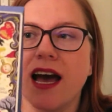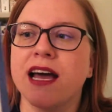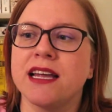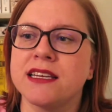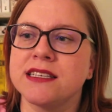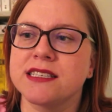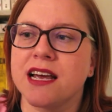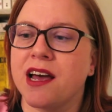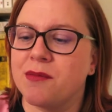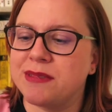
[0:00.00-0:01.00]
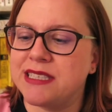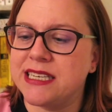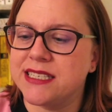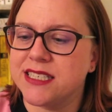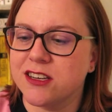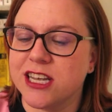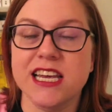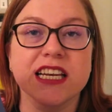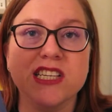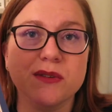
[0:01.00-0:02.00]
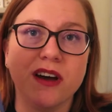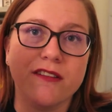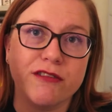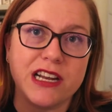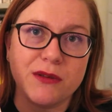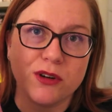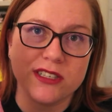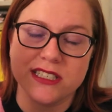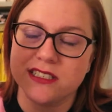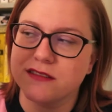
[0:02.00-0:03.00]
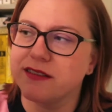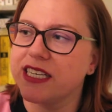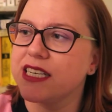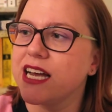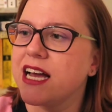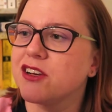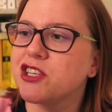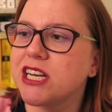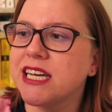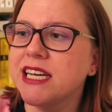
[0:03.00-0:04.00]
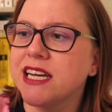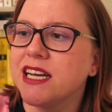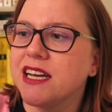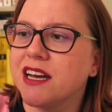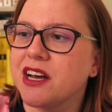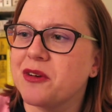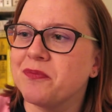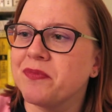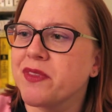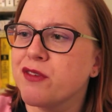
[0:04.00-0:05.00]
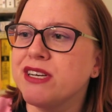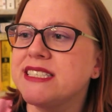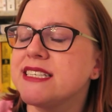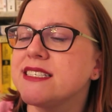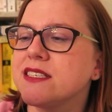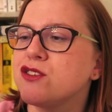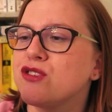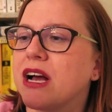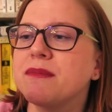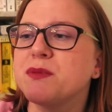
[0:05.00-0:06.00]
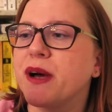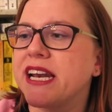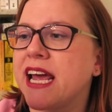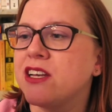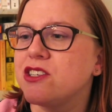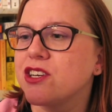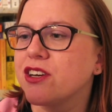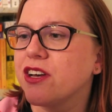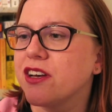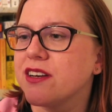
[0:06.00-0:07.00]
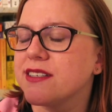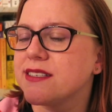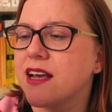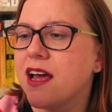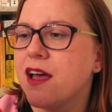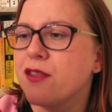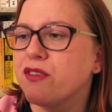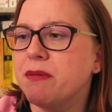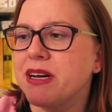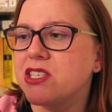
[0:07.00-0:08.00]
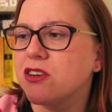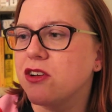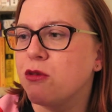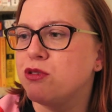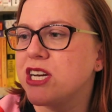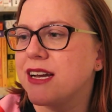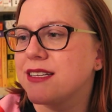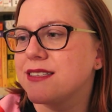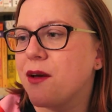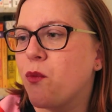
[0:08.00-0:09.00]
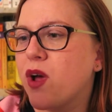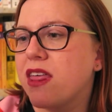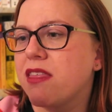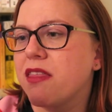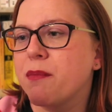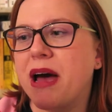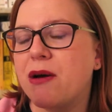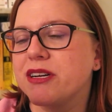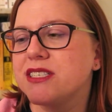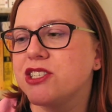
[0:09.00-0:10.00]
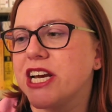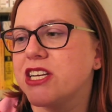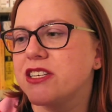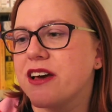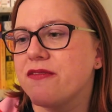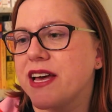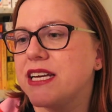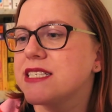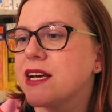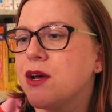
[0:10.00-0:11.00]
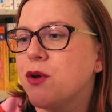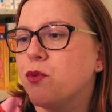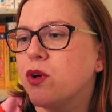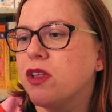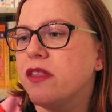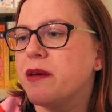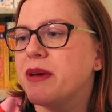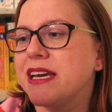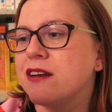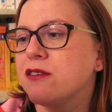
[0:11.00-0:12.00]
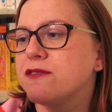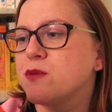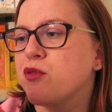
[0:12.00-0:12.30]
and since looking into it I've really wanted to read it actually. 3 sisters trapped by an ancient curse, 3 magical objects with the power to change their fate. Will they be enough to